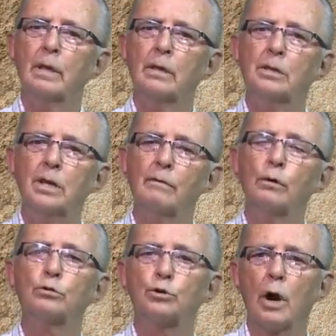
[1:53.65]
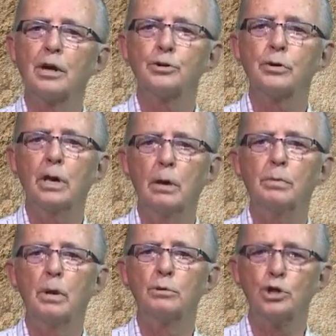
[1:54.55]
the devil tries to keep
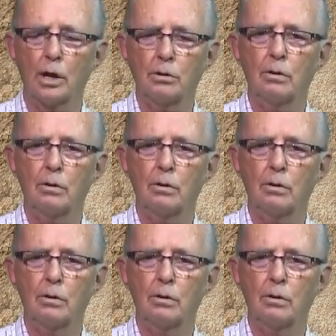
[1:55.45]
them shut.